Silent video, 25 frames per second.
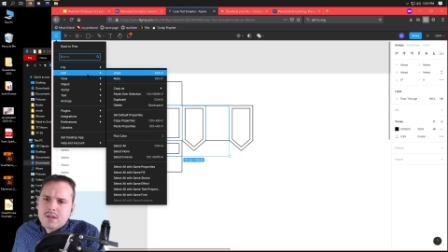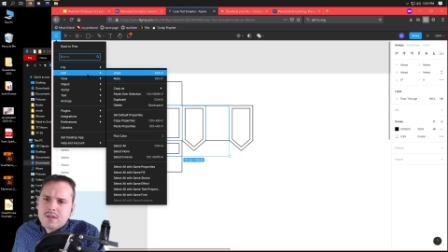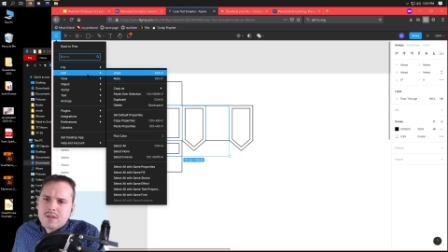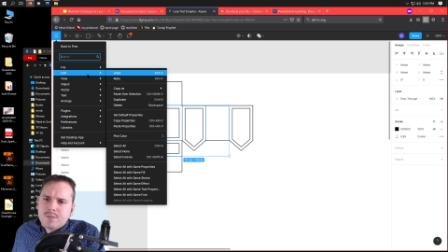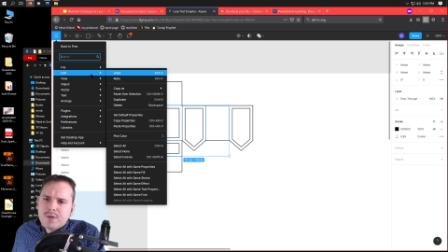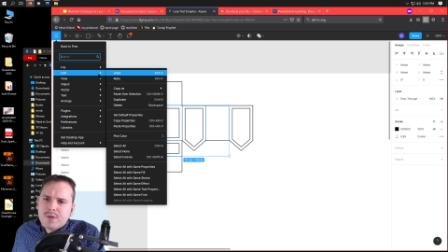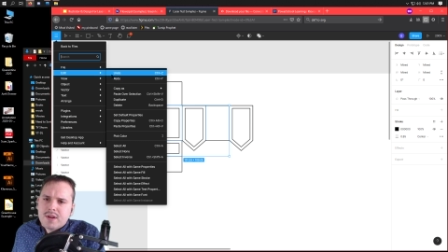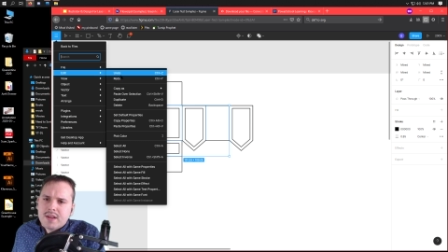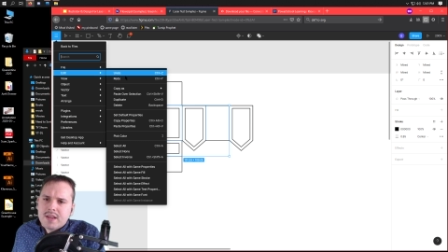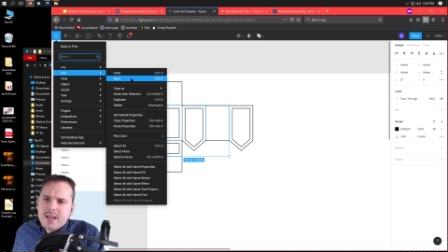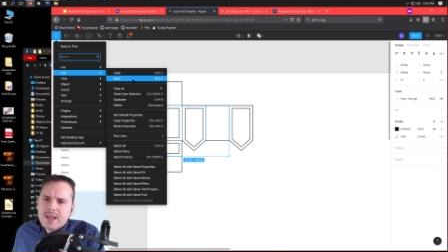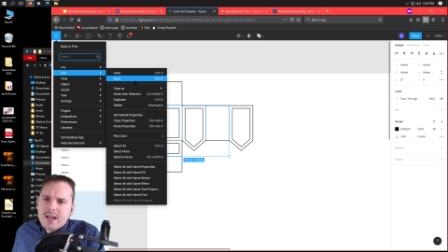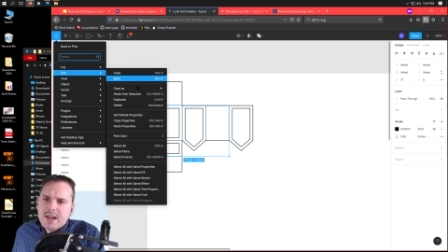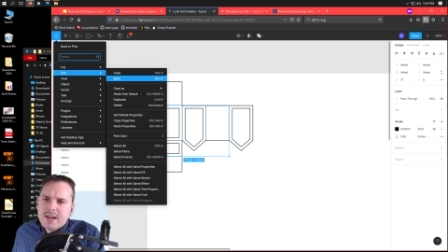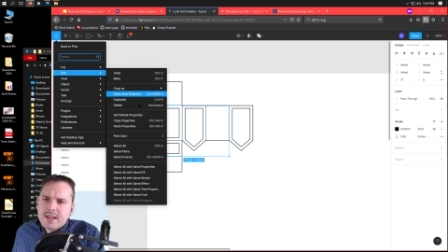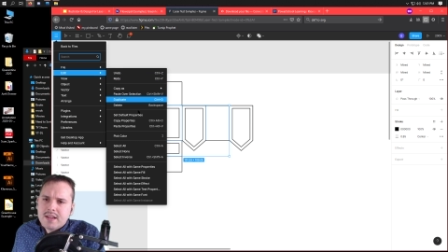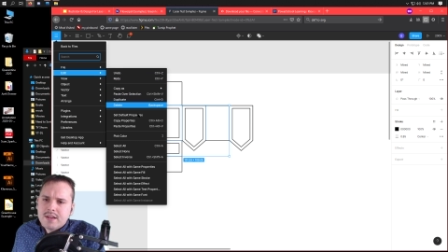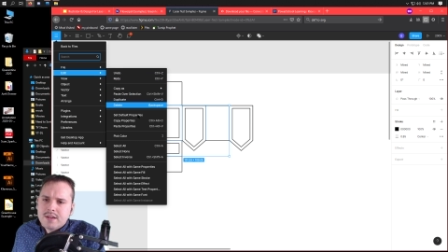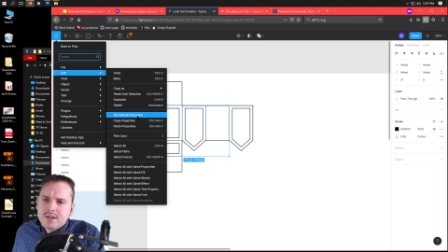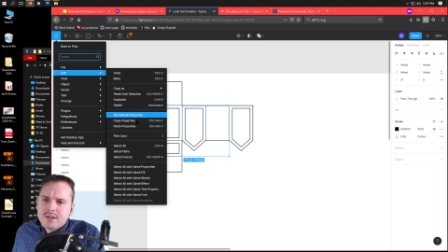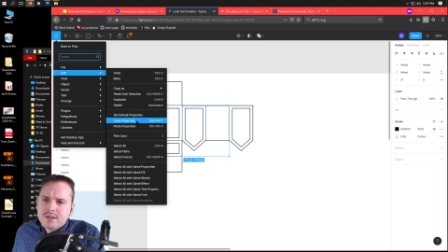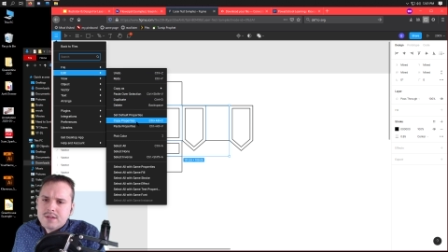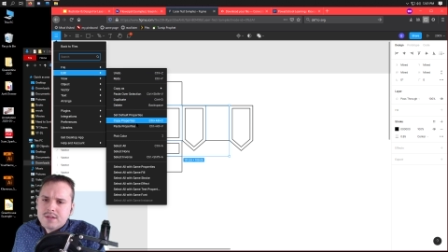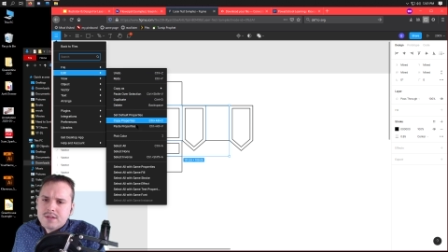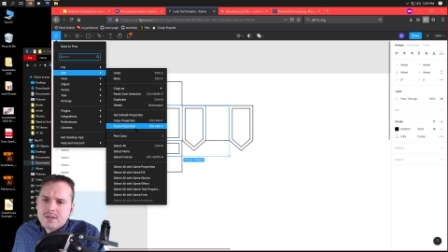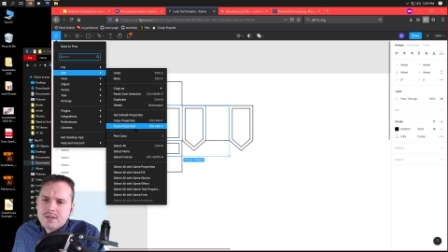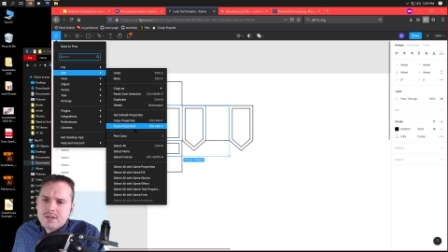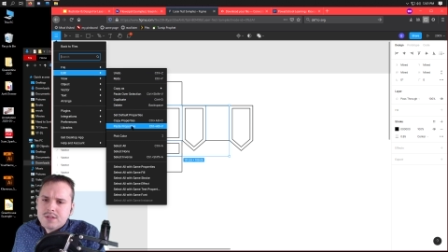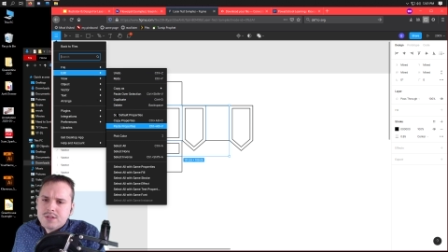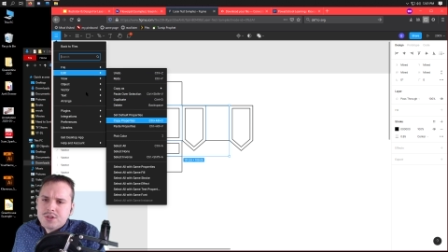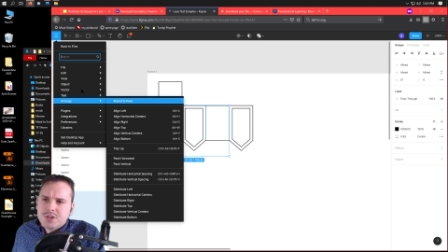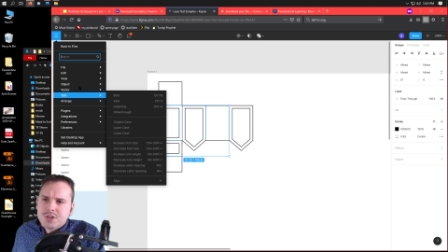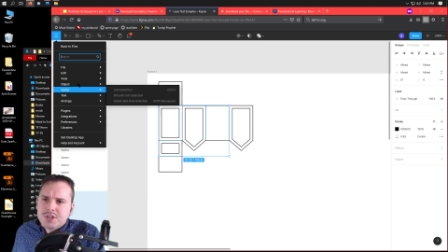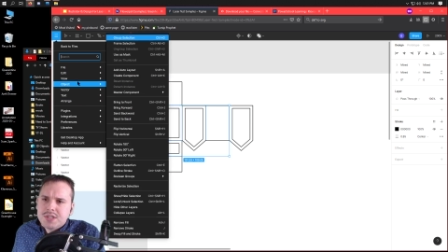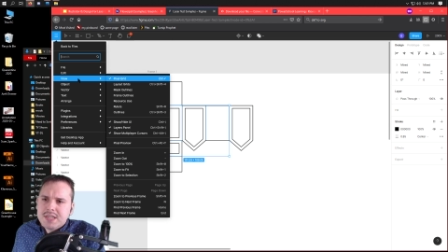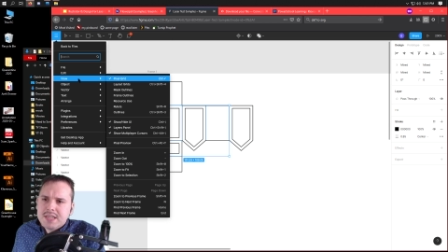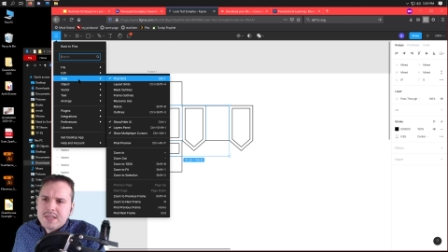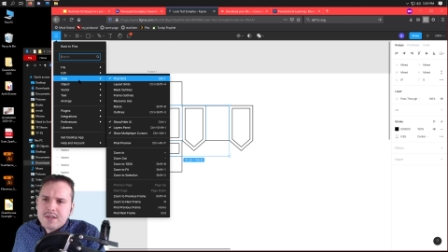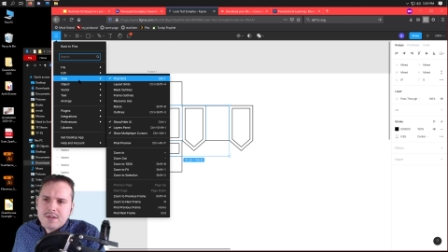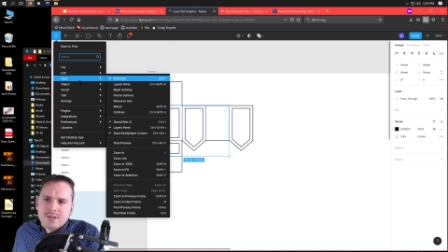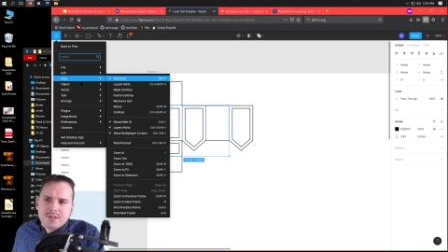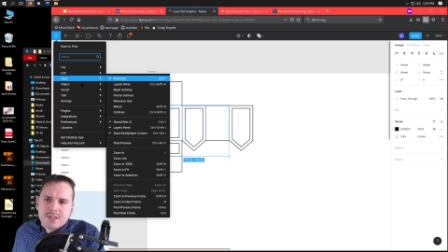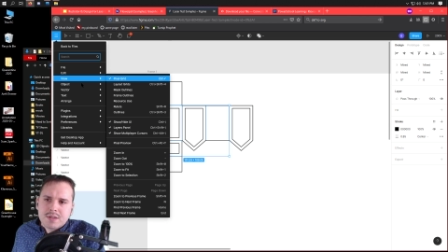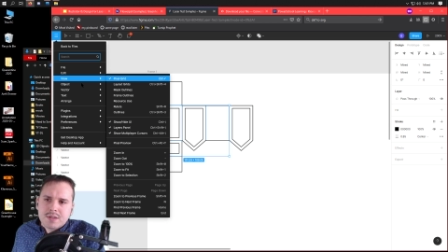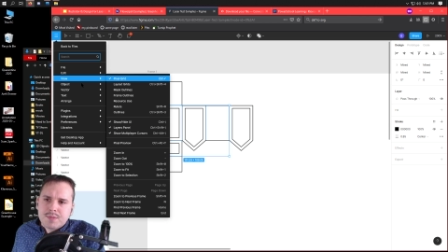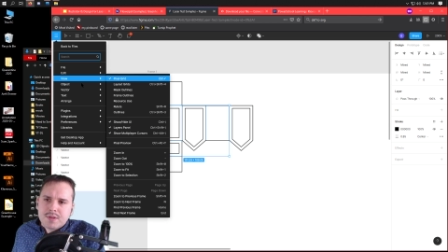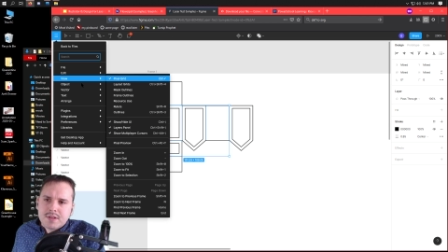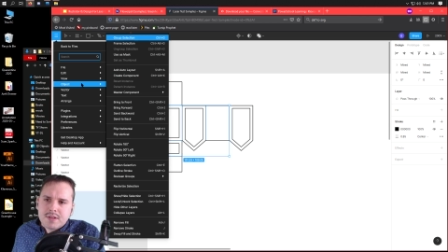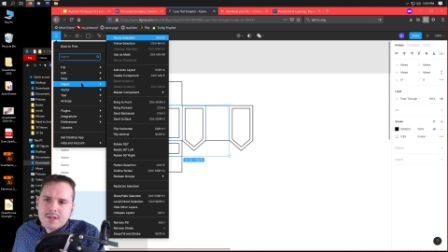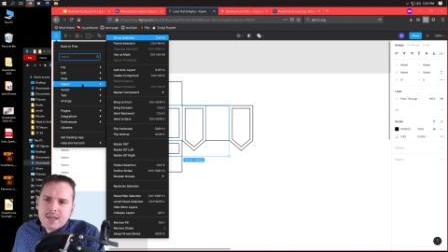probably edit G or
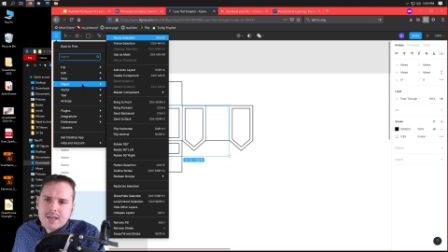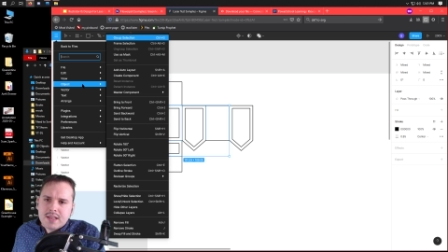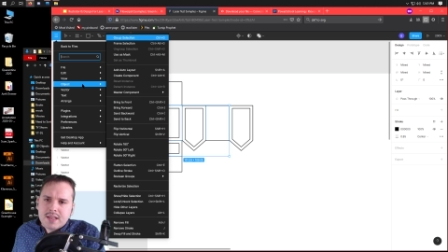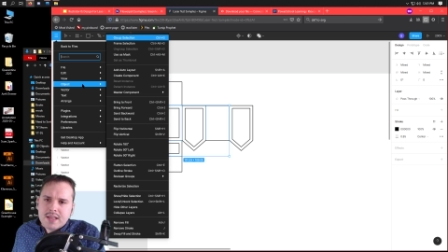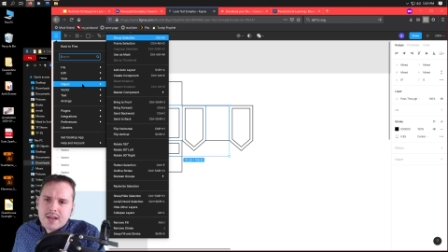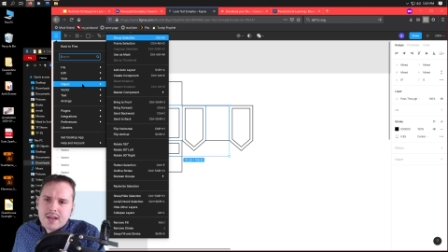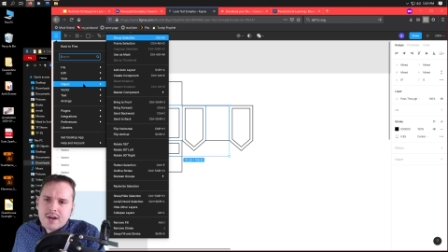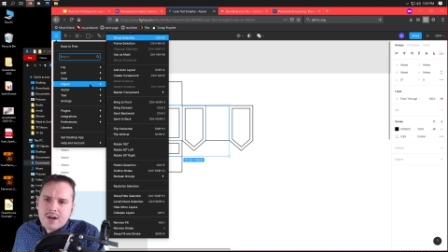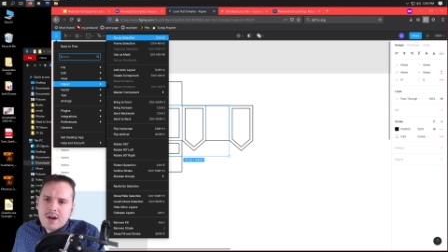something like that,